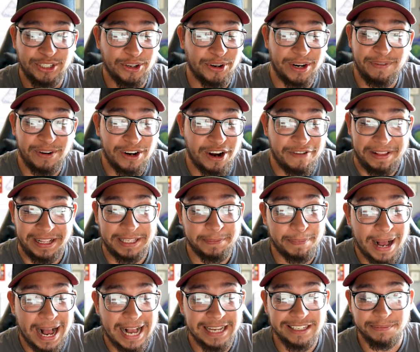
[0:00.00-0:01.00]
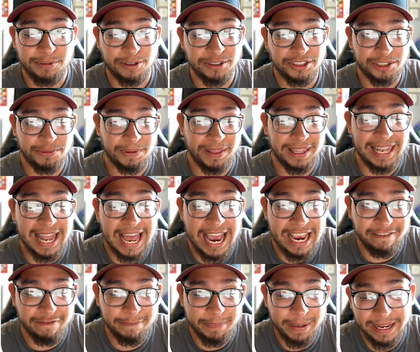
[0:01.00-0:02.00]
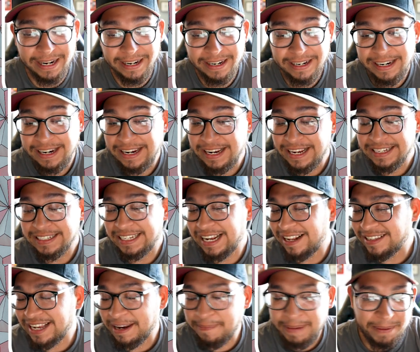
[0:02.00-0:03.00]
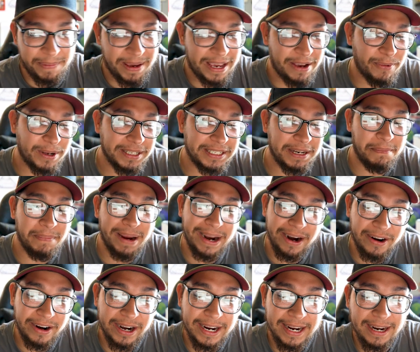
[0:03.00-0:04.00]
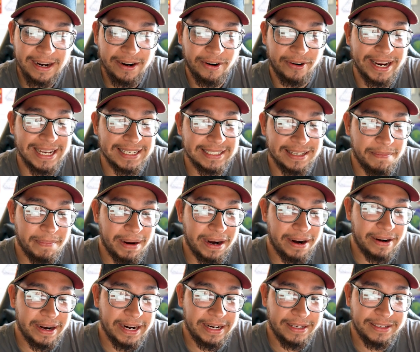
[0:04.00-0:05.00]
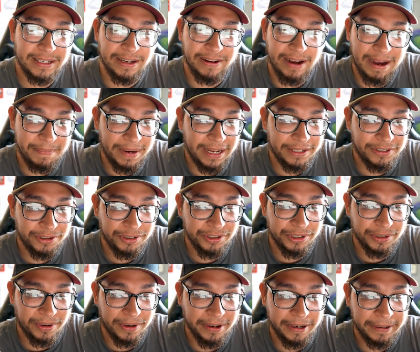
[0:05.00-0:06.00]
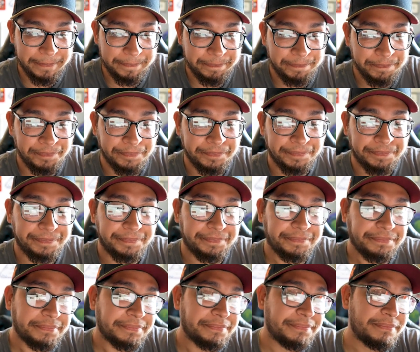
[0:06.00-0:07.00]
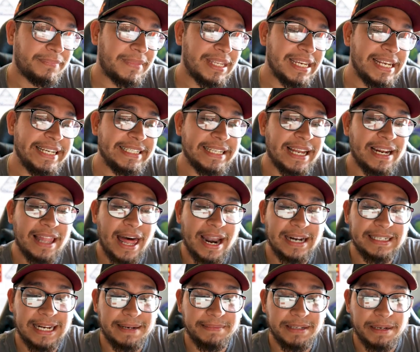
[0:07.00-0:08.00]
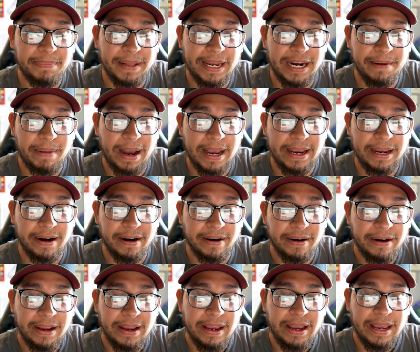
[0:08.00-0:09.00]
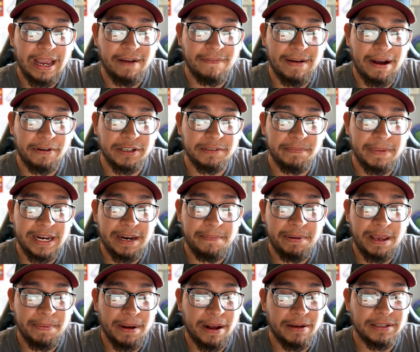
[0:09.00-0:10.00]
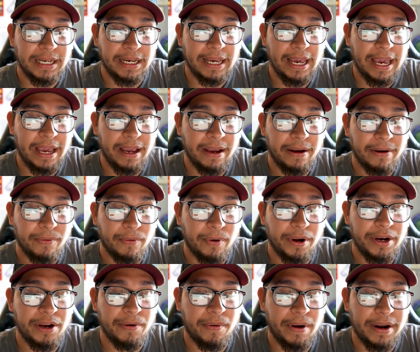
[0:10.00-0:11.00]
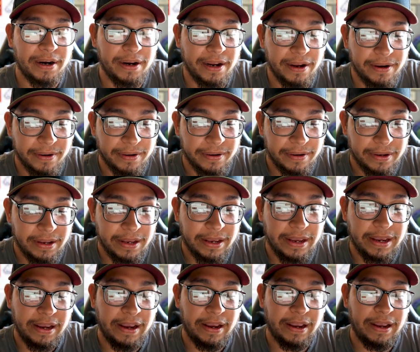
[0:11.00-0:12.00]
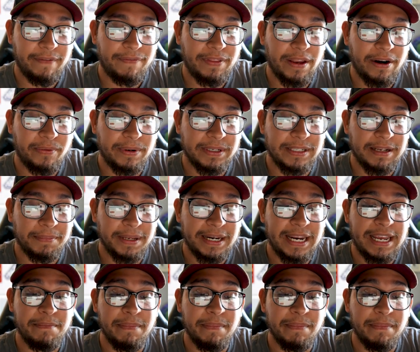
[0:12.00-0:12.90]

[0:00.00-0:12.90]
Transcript: don't even know if that's possible just with life, but sounds like maybe he wasn't married or isn't married, so I'm not too sure. He said a lot of times I played it by ear. If I was meeting people, I was like, hey, what do you want to do? If there was something he